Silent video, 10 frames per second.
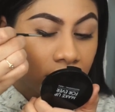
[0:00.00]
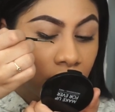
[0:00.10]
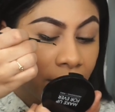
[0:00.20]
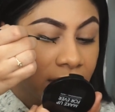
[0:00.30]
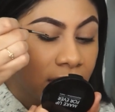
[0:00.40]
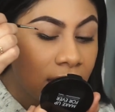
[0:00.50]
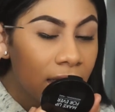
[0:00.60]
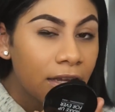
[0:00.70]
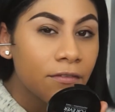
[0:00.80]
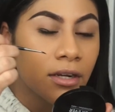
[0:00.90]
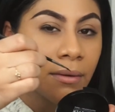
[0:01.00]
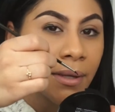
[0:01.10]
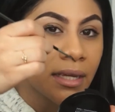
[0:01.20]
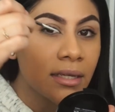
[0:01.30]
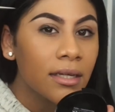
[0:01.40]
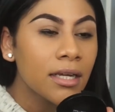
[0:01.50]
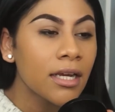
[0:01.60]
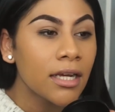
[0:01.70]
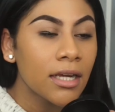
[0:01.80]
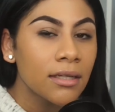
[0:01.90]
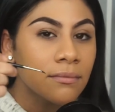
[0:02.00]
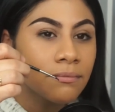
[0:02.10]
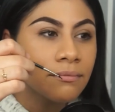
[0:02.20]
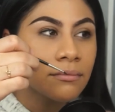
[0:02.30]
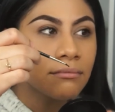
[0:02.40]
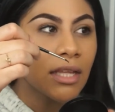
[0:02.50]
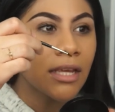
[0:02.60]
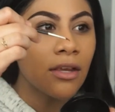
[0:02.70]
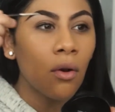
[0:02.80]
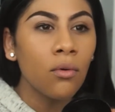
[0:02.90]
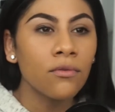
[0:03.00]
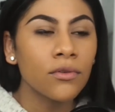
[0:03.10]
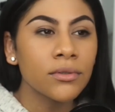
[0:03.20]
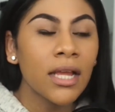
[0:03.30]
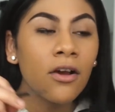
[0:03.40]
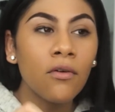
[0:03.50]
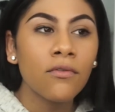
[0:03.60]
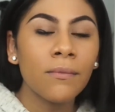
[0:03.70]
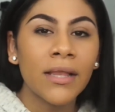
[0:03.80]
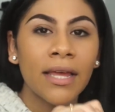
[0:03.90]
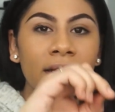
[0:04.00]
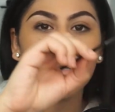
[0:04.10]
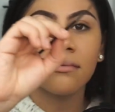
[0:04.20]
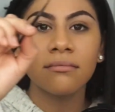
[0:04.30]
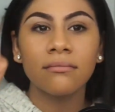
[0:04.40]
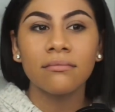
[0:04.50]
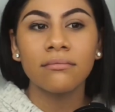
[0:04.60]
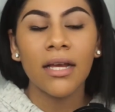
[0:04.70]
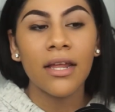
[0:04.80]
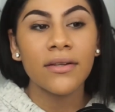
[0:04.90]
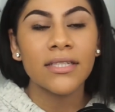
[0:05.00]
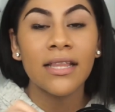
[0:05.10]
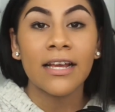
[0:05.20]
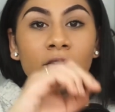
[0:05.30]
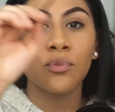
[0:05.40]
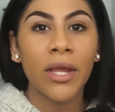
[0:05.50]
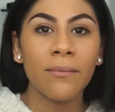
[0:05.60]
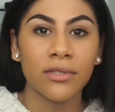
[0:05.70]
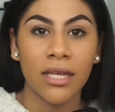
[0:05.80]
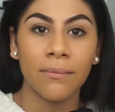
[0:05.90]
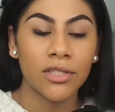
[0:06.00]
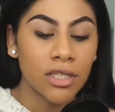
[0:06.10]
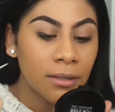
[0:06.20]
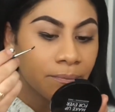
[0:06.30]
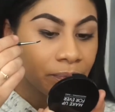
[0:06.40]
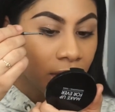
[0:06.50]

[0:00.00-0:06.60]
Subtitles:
So basically, like if you're gonna make a oval, not oval, but like, how do I say, like a rainbow type of shape.